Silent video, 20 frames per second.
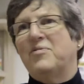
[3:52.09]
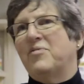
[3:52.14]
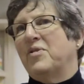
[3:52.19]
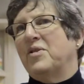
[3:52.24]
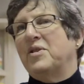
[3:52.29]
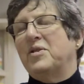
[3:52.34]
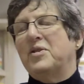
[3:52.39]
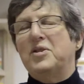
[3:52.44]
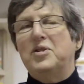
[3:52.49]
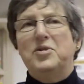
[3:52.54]
for
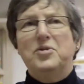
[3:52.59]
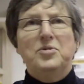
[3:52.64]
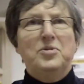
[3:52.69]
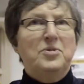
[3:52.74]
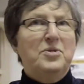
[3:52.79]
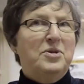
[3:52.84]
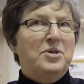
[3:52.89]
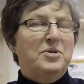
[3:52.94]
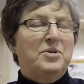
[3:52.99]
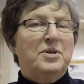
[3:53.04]

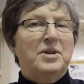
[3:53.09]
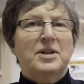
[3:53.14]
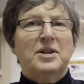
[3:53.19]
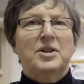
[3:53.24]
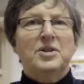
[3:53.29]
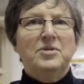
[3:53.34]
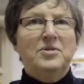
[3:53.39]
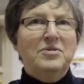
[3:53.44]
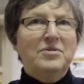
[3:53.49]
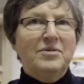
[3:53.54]
you who are
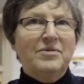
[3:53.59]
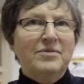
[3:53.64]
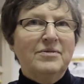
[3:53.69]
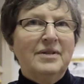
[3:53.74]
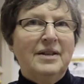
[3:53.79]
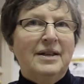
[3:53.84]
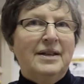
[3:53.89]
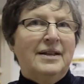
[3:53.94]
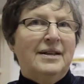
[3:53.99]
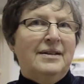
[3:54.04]

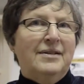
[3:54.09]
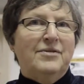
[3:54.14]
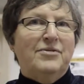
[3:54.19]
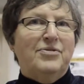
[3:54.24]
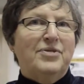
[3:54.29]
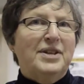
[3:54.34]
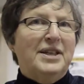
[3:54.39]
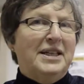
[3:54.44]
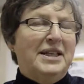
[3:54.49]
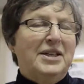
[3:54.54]

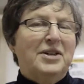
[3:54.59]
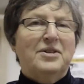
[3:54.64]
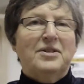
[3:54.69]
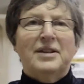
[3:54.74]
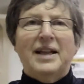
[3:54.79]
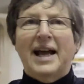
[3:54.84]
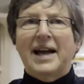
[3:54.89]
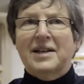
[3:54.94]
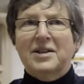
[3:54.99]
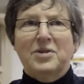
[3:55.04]
gluten-free or
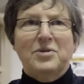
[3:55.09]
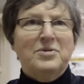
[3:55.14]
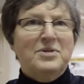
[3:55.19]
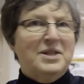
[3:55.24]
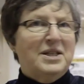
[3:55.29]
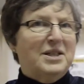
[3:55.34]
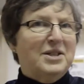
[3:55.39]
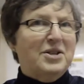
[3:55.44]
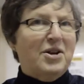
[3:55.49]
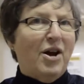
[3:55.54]
lactose
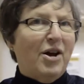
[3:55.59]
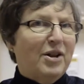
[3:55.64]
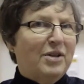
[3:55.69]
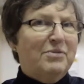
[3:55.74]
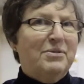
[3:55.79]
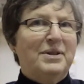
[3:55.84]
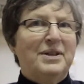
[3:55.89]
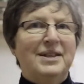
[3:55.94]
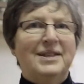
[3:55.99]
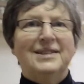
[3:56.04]

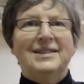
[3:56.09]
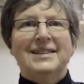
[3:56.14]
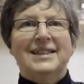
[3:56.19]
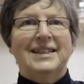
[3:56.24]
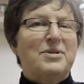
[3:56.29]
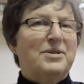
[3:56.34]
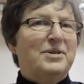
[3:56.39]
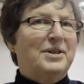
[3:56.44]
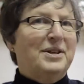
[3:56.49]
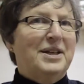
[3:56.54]
intolerant,
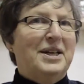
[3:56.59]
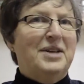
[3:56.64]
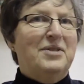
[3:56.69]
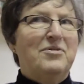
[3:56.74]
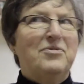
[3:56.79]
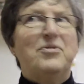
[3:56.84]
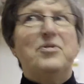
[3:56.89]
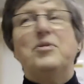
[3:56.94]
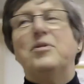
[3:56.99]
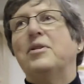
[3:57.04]
or looking
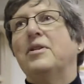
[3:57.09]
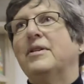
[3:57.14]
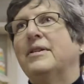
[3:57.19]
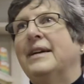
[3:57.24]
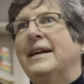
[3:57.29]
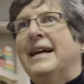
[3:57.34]
for